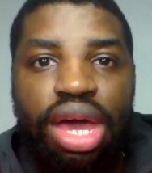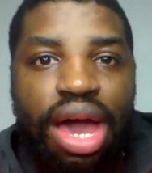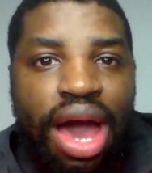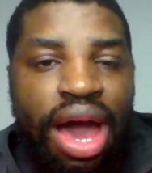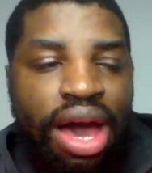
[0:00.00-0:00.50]

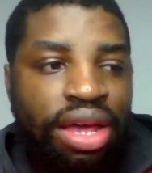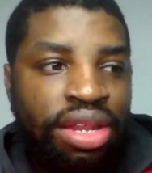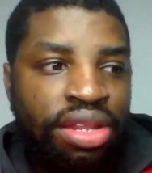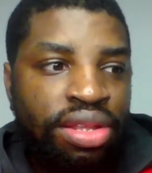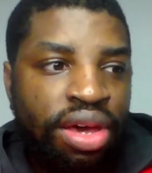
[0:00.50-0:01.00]

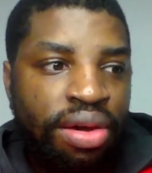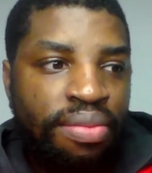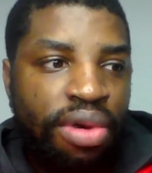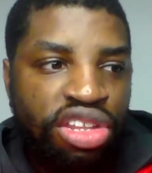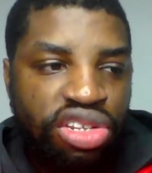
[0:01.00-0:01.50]
and
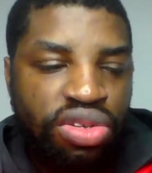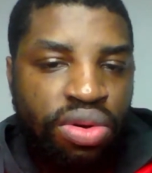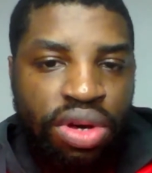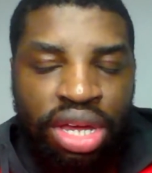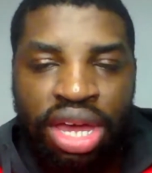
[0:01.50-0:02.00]
I
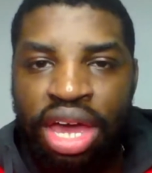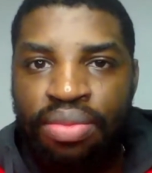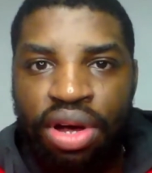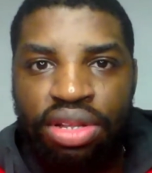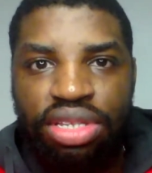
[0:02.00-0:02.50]
saw a game
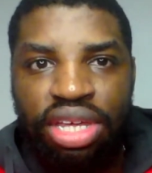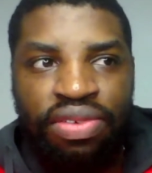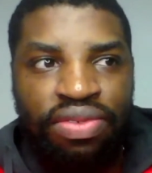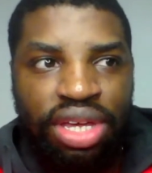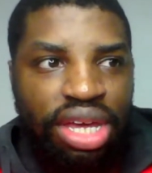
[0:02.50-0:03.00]
on TV.